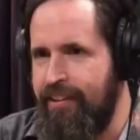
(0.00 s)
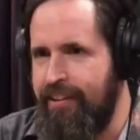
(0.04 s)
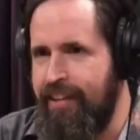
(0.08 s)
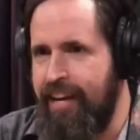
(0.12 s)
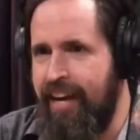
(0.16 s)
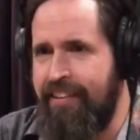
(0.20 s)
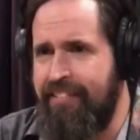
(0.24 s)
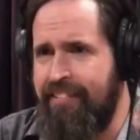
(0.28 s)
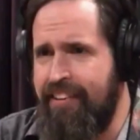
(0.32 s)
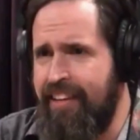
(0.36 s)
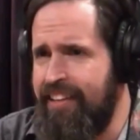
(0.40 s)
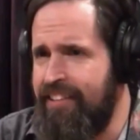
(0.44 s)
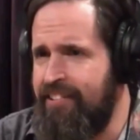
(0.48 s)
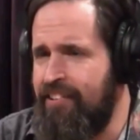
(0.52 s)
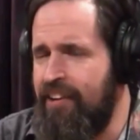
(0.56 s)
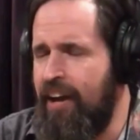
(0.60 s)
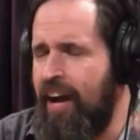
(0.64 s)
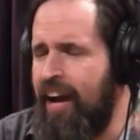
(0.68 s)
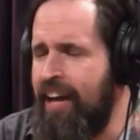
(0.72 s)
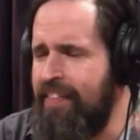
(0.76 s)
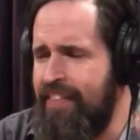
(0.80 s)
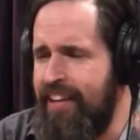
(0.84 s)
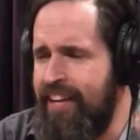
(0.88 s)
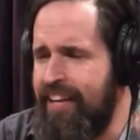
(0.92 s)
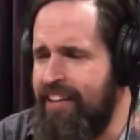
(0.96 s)
That's like,
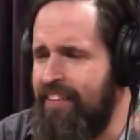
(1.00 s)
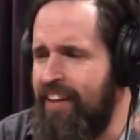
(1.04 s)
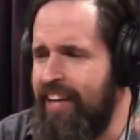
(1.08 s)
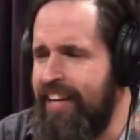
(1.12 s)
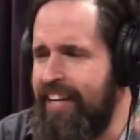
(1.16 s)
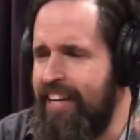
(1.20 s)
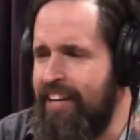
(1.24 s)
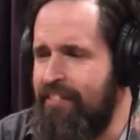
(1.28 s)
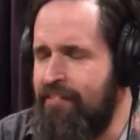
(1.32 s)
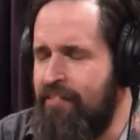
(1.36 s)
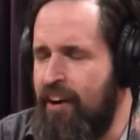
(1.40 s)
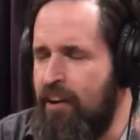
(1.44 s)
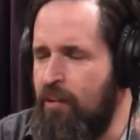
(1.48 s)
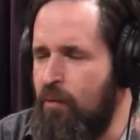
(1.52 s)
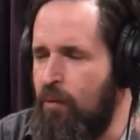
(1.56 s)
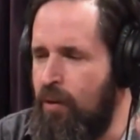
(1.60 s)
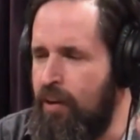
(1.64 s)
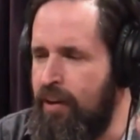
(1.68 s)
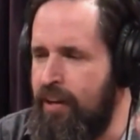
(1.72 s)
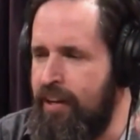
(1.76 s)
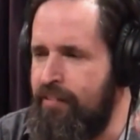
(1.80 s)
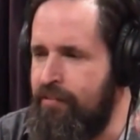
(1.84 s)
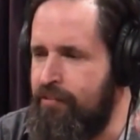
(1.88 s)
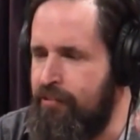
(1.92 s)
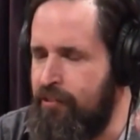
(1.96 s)
I think like if I
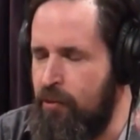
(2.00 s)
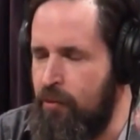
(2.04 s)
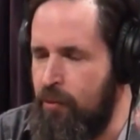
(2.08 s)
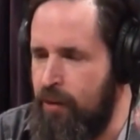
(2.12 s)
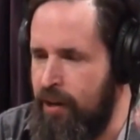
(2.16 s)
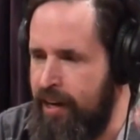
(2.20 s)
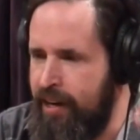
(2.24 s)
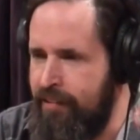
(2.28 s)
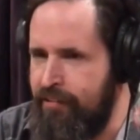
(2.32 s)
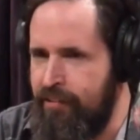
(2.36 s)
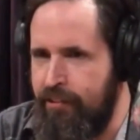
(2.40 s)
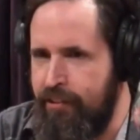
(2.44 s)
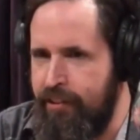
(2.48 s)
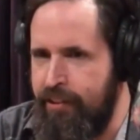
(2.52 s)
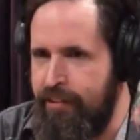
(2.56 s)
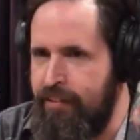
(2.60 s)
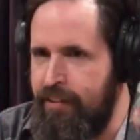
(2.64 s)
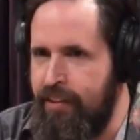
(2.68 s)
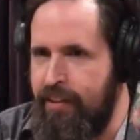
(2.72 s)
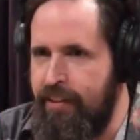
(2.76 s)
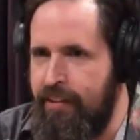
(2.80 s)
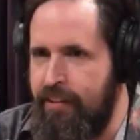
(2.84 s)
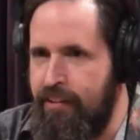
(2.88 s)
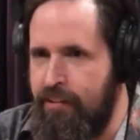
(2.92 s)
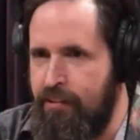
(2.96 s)
wanted for whatever reason
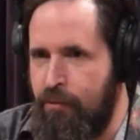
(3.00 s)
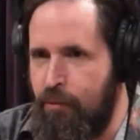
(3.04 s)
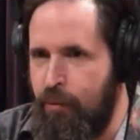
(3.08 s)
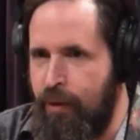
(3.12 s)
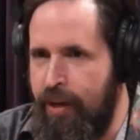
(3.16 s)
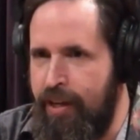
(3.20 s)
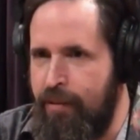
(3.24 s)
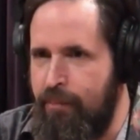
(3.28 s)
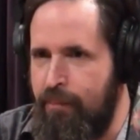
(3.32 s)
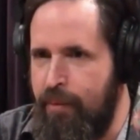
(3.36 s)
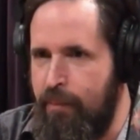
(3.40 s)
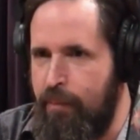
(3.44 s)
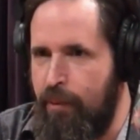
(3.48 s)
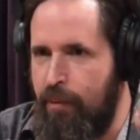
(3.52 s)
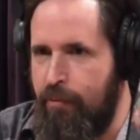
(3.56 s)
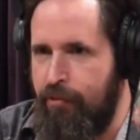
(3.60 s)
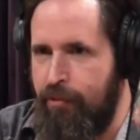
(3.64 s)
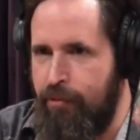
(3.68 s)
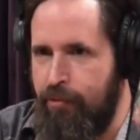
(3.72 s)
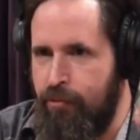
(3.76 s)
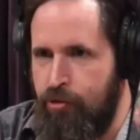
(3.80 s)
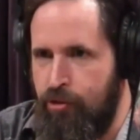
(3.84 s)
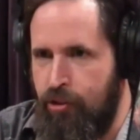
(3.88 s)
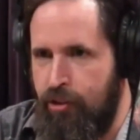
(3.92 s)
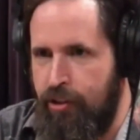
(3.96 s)
to dissuade people
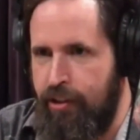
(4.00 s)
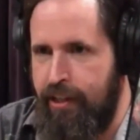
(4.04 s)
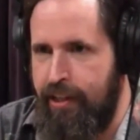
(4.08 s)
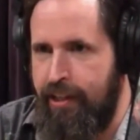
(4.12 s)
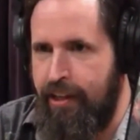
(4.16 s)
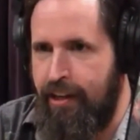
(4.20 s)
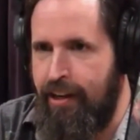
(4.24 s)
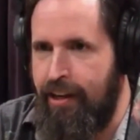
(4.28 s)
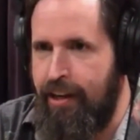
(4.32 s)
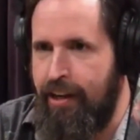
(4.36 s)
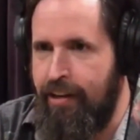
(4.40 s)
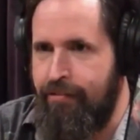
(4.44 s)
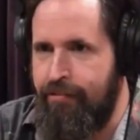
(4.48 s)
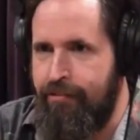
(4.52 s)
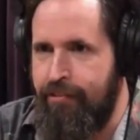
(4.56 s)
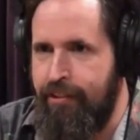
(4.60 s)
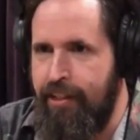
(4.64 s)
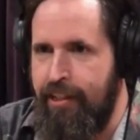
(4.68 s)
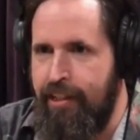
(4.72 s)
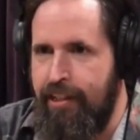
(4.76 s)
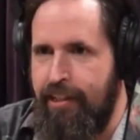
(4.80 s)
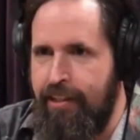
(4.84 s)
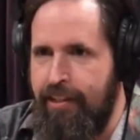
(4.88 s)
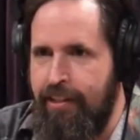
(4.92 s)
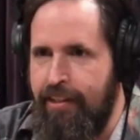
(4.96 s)
from jerking off,
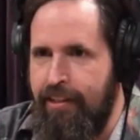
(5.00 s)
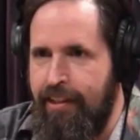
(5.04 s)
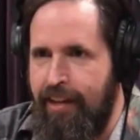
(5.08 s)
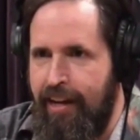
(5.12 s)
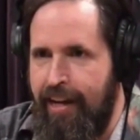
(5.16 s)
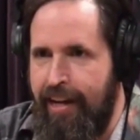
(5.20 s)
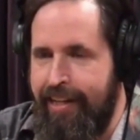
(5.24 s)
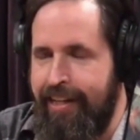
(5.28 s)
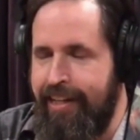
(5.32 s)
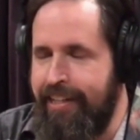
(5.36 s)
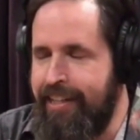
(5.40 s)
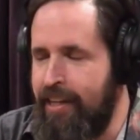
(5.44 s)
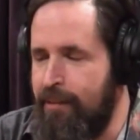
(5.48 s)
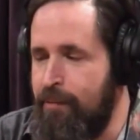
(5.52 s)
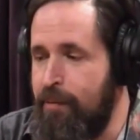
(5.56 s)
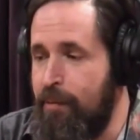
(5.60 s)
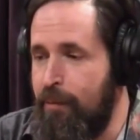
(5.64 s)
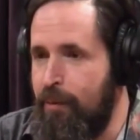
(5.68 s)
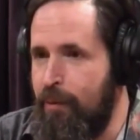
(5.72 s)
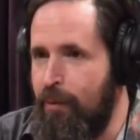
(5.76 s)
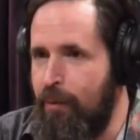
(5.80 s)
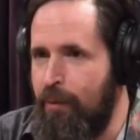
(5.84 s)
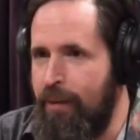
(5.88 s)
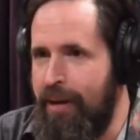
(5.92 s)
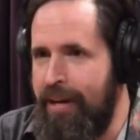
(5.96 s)
I could come up
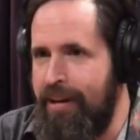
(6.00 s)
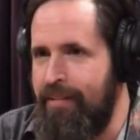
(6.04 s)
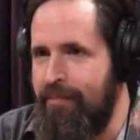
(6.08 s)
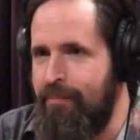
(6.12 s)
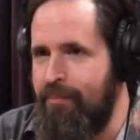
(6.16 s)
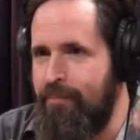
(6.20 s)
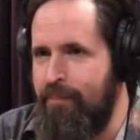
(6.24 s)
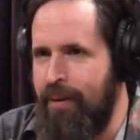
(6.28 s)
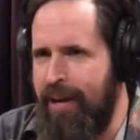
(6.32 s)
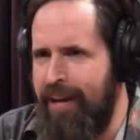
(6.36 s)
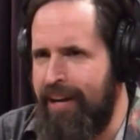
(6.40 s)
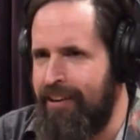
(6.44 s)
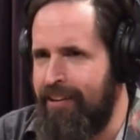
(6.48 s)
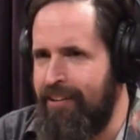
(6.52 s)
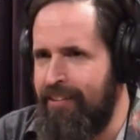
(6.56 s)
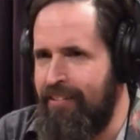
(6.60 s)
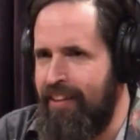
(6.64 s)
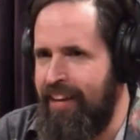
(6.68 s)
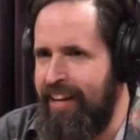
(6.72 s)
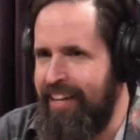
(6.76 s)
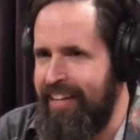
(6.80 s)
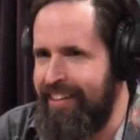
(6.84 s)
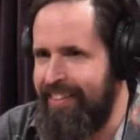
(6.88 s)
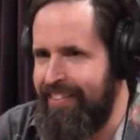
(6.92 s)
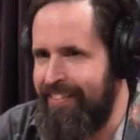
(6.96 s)
with a way better
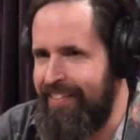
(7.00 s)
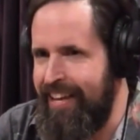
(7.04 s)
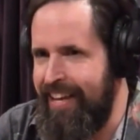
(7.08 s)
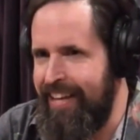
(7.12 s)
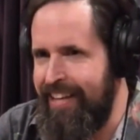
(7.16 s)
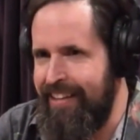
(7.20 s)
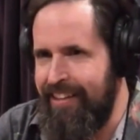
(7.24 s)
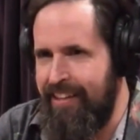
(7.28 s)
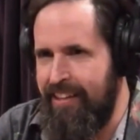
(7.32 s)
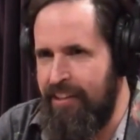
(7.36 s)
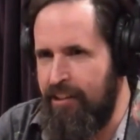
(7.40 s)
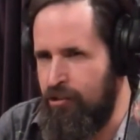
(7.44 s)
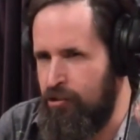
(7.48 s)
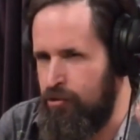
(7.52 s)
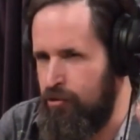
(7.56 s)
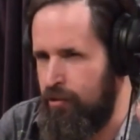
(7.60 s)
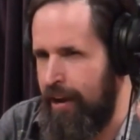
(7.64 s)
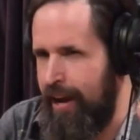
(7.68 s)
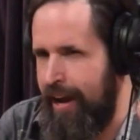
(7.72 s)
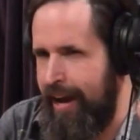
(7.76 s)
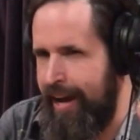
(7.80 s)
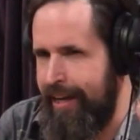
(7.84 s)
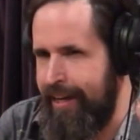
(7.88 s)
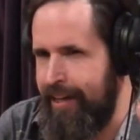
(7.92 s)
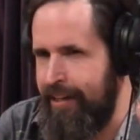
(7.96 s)
like thing than a
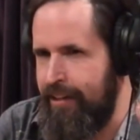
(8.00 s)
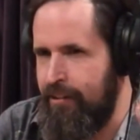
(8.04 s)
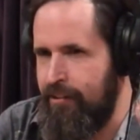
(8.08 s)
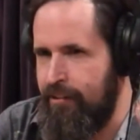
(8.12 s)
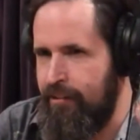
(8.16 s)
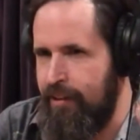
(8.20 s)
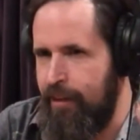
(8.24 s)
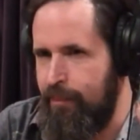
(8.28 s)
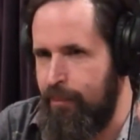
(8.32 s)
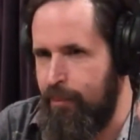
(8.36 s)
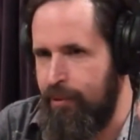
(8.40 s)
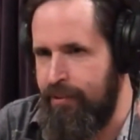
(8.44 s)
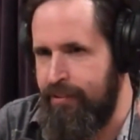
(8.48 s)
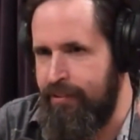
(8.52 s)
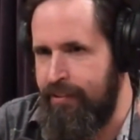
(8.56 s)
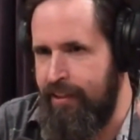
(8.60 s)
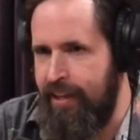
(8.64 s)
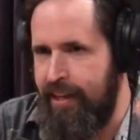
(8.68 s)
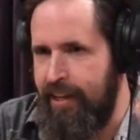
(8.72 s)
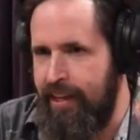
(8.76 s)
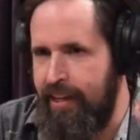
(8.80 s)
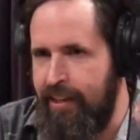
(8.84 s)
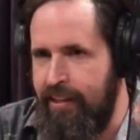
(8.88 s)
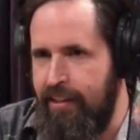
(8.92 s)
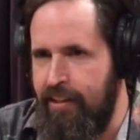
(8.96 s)
dragon to
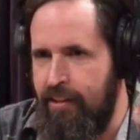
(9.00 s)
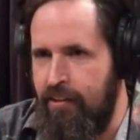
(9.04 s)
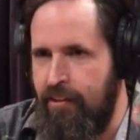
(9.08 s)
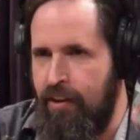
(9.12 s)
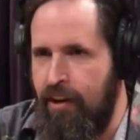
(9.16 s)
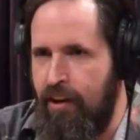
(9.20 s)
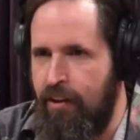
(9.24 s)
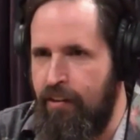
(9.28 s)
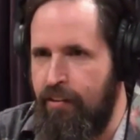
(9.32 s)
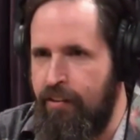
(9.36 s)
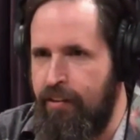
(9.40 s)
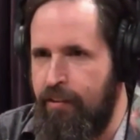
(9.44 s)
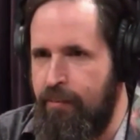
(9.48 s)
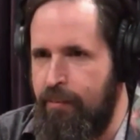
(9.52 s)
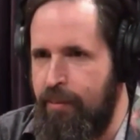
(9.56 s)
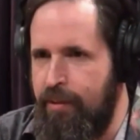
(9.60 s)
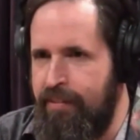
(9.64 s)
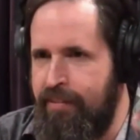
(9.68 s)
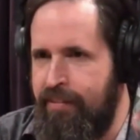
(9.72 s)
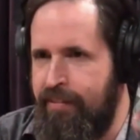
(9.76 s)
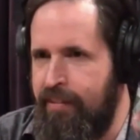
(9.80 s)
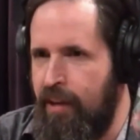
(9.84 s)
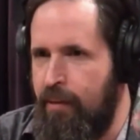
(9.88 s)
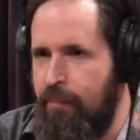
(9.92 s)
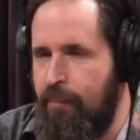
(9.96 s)
represent it. You know, there'd be
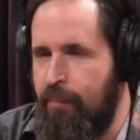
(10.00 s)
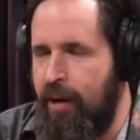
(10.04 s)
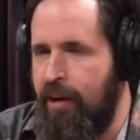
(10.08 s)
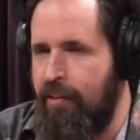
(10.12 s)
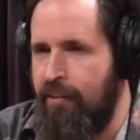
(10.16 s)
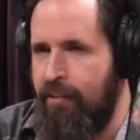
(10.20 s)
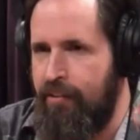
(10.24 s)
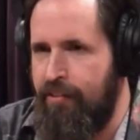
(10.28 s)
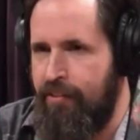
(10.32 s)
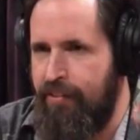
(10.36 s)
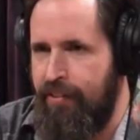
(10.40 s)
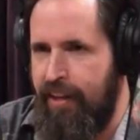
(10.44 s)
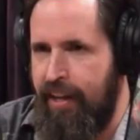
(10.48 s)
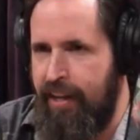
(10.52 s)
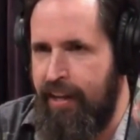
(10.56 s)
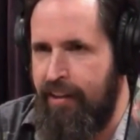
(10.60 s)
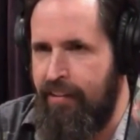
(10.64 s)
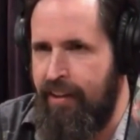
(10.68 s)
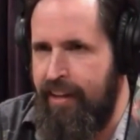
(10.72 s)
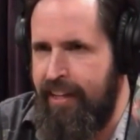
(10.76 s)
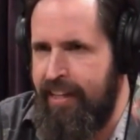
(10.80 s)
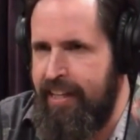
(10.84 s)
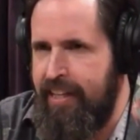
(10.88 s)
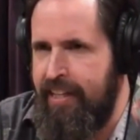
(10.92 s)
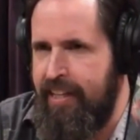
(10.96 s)
some other thing
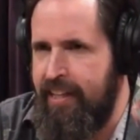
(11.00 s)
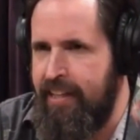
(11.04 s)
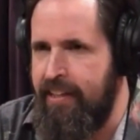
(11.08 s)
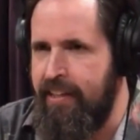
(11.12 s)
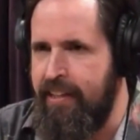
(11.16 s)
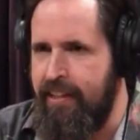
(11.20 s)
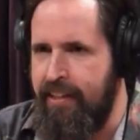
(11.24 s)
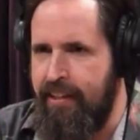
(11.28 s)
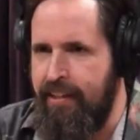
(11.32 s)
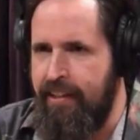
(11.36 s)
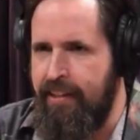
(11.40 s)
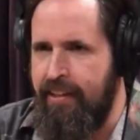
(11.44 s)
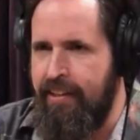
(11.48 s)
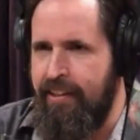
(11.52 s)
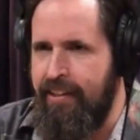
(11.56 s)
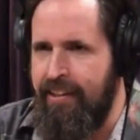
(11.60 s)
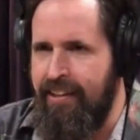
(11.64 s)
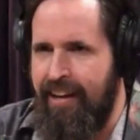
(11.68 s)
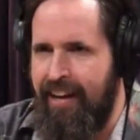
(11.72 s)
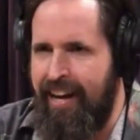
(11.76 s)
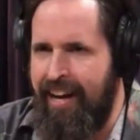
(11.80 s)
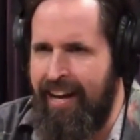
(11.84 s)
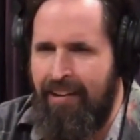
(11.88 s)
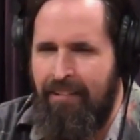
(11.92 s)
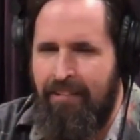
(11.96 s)
like I
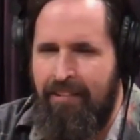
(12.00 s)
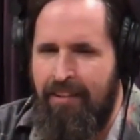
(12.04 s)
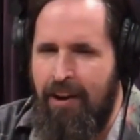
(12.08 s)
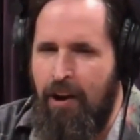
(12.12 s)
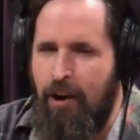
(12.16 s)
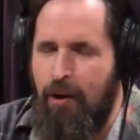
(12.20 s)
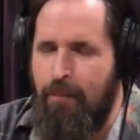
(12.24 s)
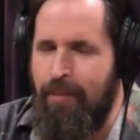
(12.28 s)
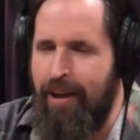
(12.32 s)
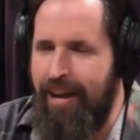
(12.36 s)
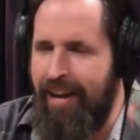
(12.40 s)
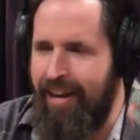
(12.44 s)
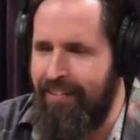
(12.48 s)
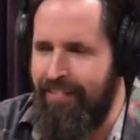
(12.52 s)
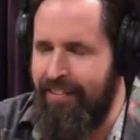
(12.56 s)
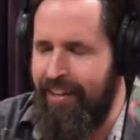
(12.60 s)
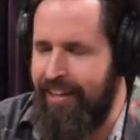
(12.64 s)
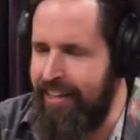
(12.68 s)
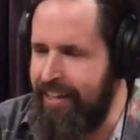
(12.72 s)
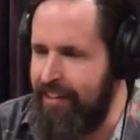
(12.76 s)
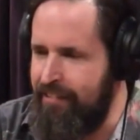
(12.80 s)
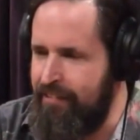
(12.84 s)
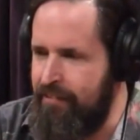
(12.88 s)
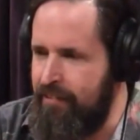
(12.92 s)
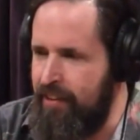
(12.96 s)
don't know, man, like